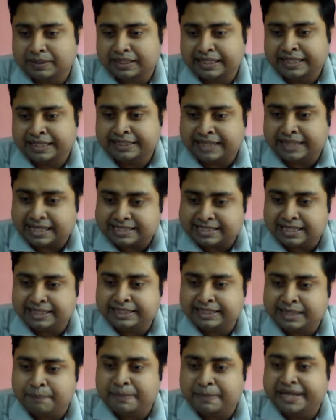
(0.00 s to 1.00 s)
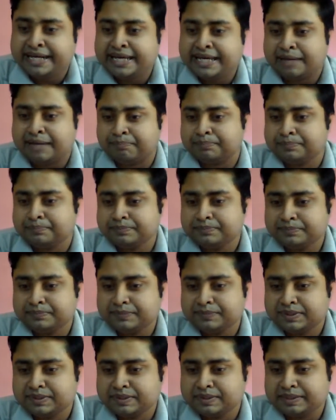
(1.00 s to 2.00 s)
It doesn't need a medium,
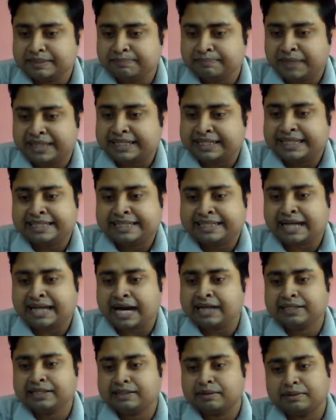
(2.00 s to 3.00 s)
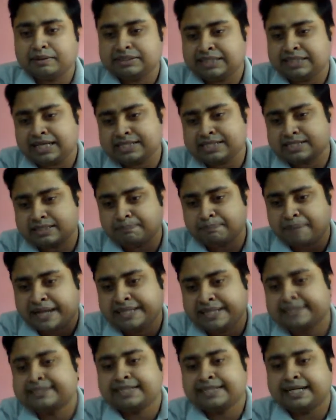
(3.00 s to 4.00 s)
but it can't just
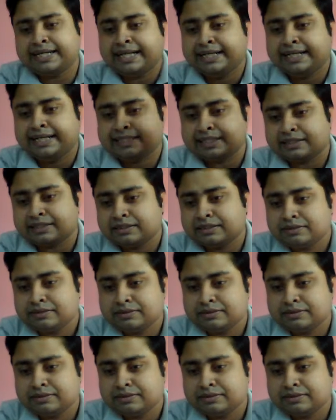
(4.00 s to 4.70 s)
penetrate anything.